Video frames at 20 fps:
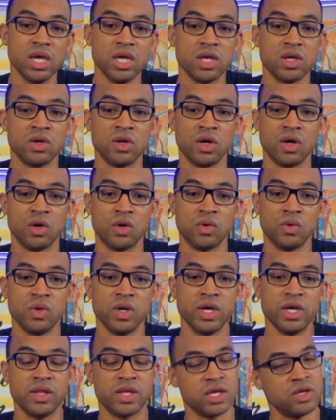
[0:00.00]
You know,
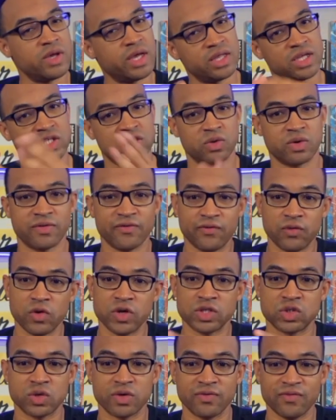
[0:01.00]
then you had the Jordan
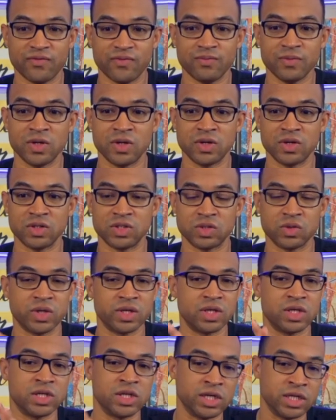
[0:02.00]
4, Jordan, you know,
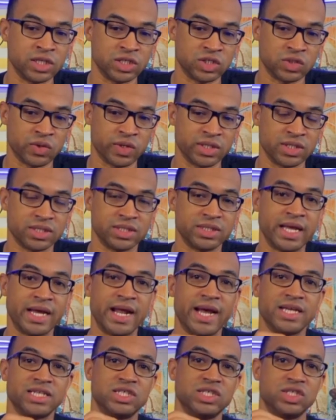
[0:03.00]
Jordan and other Jordans that
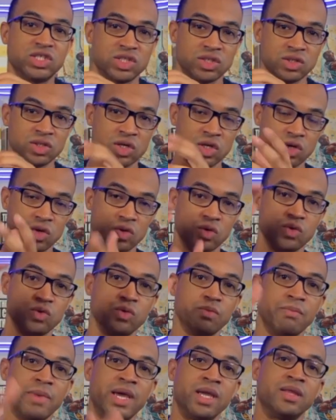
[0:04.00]
actually, you know,
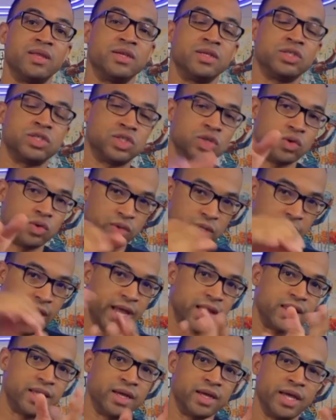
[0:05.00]
made the show,
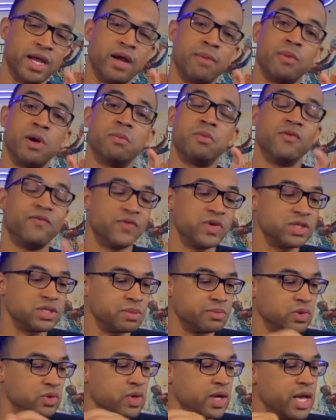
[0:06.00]
had the air bubble
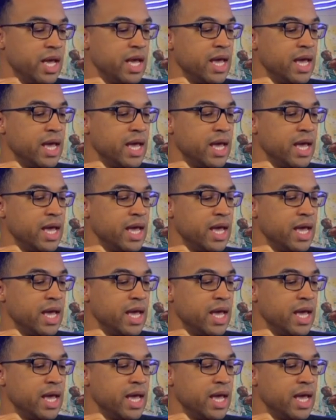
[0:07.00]
visible.